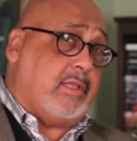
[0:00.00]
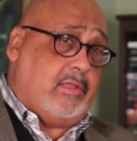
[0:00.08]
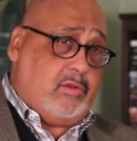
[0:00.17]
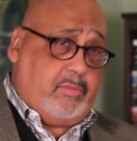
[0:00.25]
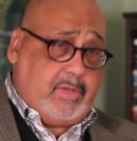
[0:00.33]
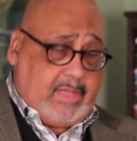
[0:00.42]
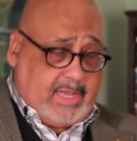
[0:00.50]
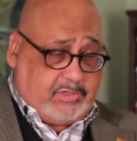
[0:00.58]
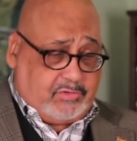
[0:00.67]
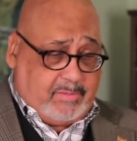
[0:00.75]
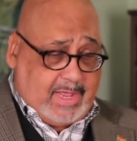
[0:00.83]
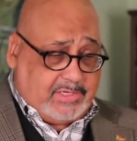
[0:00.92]
a little bit of
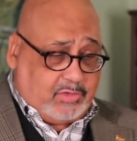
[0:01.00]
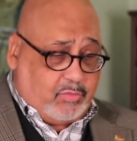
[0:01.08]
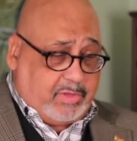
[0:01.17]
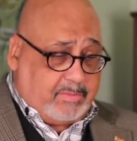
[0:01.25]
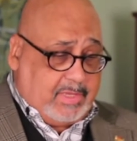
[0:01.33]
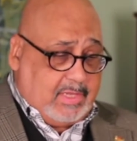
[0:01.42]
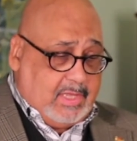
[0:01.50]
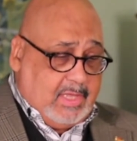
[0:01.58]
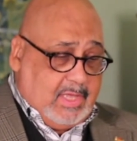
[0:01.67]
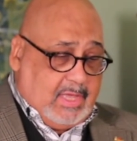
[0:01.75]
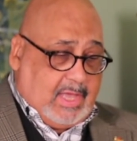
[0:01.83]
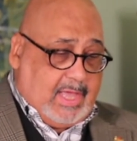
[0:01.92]
extra magic with me.
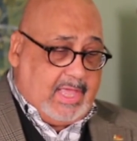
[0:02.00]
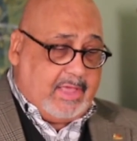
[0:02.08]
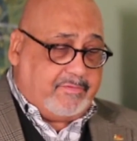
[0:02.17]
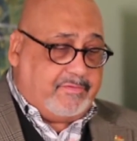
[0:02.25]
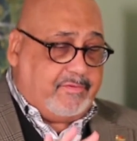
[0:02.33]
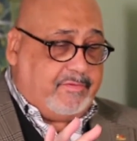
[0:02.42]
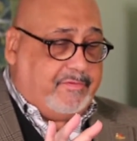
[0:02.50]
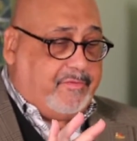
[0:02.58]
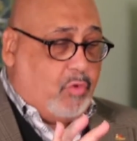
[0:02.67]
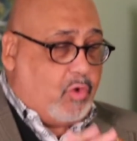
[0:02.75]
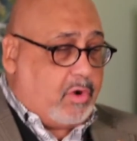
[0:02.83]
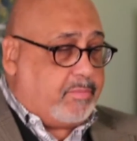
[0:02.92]
I have
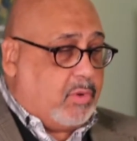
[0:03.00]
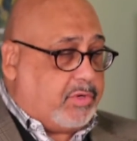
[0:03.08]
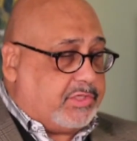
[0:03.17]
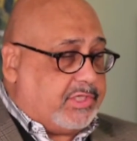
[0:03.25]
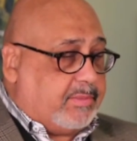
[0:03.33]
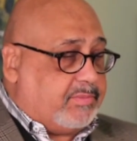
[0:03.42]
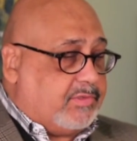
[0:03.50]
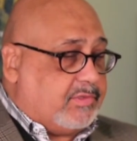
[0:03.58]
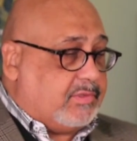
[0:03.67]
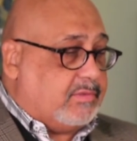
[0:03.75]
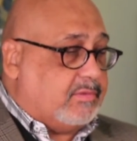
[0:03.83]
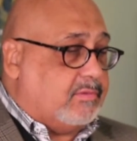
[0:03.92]
4 poker chips.
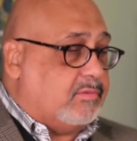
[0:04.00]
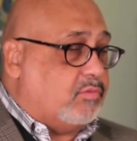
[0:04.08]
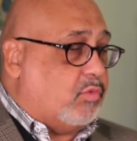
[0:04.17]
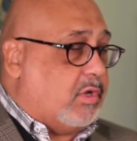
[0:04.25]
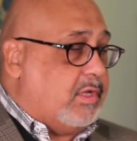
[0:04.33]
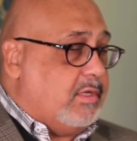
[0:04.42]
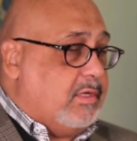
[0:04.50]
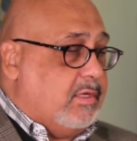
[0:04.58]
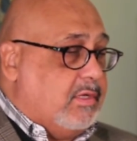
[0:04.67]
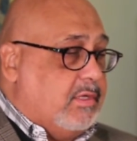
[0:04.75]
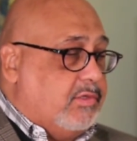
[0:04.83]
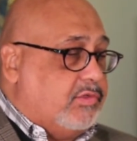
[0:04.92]
Mm-hmm. 1,
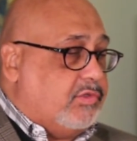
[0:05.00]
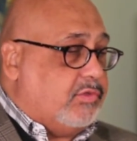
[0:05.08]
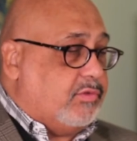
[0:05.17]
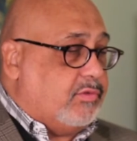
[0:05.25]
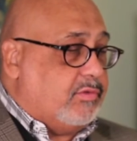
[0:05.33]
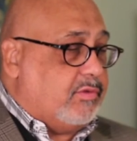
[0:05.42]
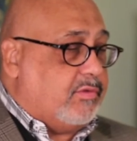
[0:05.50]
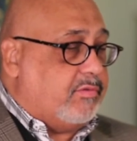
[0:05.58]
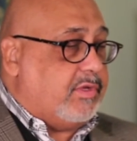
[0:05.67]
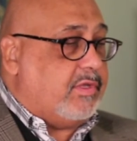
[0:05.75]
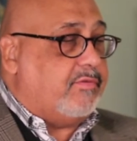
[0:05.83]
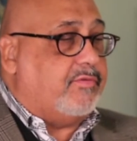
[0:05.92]
2,
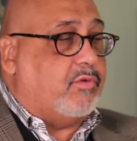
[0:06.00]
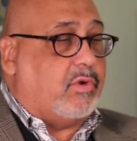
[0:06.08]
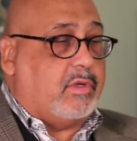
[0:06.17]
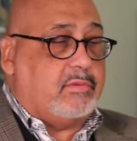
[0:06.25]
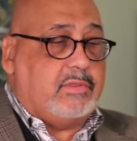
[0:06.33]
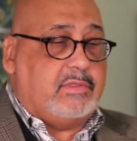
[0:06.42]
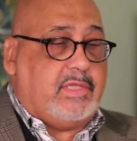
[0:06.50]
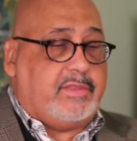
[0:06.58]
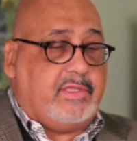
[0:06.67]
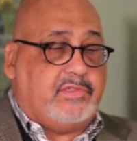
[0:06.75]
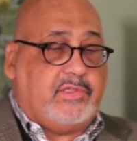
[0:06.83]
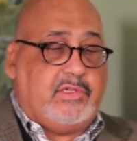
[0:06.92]
3, 4. There's
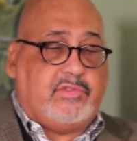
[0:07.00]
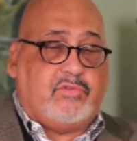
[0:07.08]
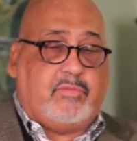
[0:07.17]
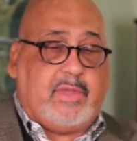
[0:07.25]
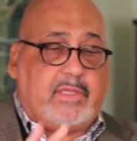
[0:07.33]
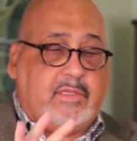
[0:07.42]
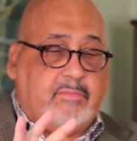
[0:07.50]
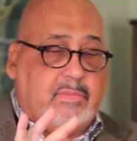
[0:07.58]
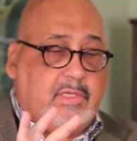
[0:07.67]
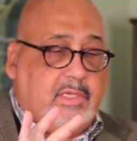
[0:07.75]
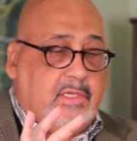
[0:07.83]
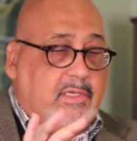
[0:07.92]
nothing sinister about
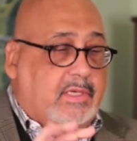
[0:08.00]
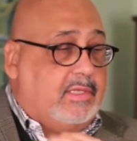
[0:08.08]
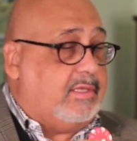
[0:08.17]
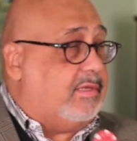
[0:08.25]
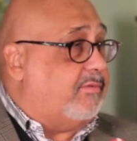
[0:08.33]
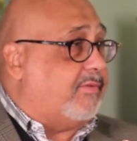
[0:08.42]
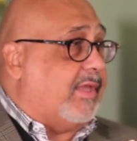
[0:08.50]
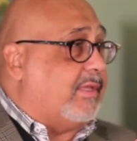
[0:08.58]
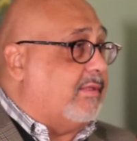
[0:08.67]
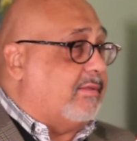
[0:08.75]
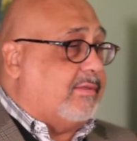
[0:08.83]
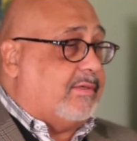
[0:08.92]
them other than the
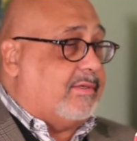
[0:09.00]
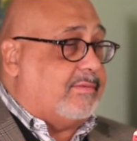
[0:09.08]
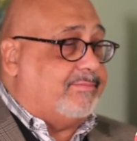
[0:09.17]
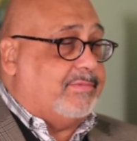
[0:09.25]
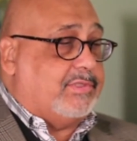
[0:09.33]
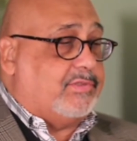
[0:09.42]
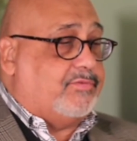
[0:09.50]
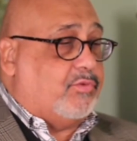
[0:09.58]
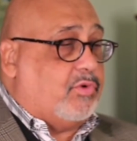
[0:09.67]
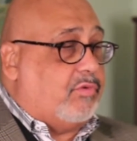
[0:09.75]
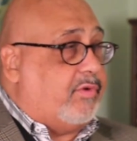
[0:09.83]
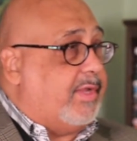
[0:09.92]
fact that they're just
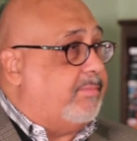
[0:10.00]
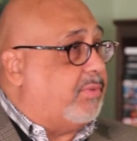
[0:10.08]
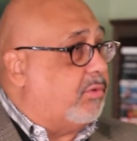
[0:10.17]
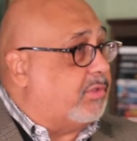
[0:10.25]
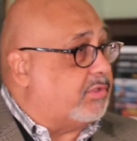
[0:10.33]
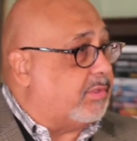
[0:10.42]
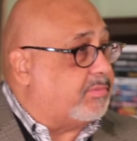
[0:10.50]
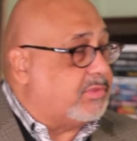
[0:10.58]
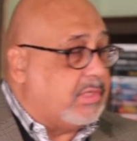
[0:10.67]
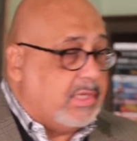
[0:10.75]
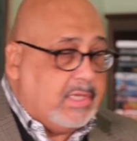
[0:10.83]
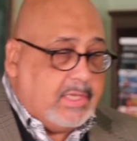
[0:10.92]
4 red poker
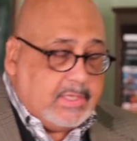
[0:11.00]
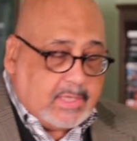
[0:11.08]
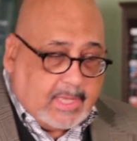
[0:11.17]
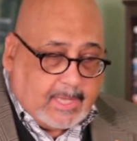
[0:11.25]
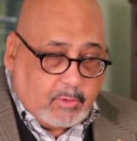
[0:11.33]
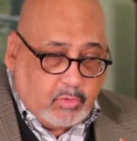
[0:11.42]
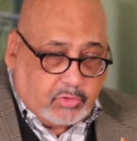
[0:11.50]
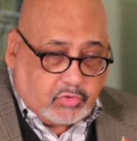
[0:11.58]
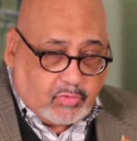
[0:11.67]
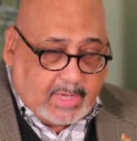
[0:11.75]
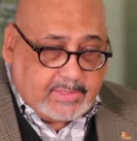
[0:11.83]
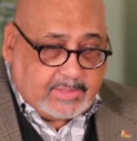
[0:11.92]
chips. We'll
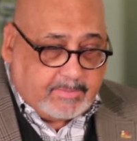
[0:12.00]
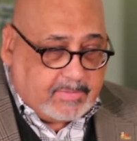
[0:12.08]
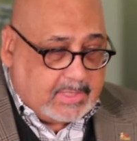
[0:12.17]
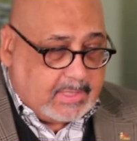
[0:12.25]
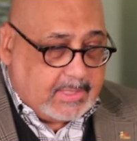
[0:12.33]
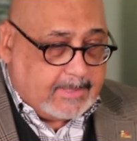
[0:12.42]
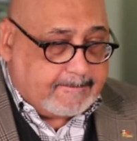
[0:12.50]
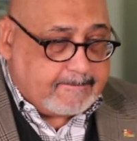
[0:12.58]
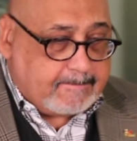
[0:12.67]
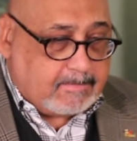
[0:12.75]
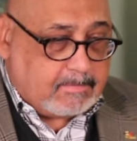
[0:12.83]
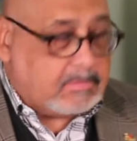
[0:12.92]
try something
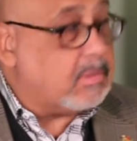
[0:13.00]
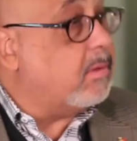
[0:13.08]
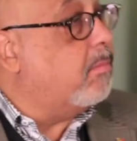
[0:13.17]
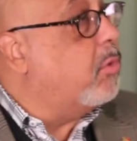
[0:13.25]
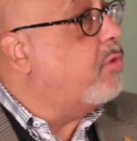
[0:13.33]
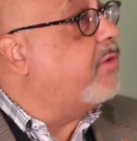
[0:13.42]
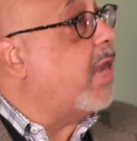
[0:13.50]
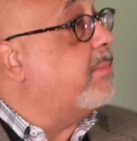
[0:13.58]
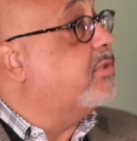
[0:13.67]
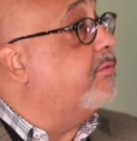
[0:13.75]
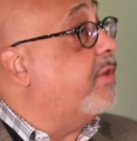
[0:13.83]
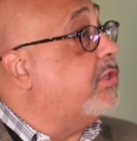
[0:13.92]
more of an
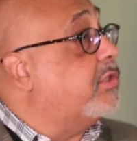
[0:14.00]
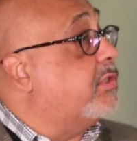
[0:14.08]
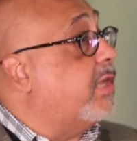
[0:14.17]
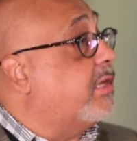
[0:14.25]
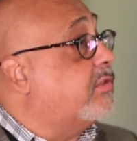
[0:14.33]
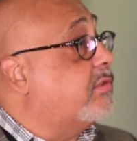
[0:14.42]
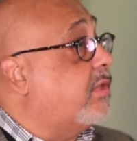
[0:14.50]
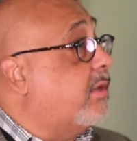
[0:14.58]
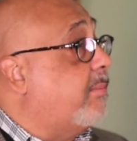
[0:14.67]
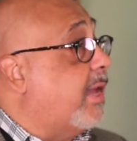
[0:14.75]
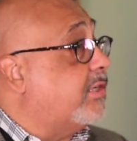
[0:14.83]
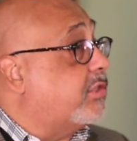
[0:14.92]
observation test than
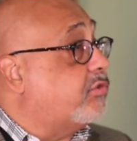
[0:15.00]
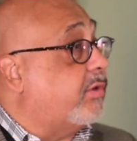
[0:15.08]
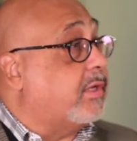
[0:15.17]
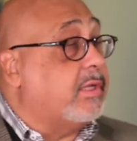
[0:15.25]
a magic trick.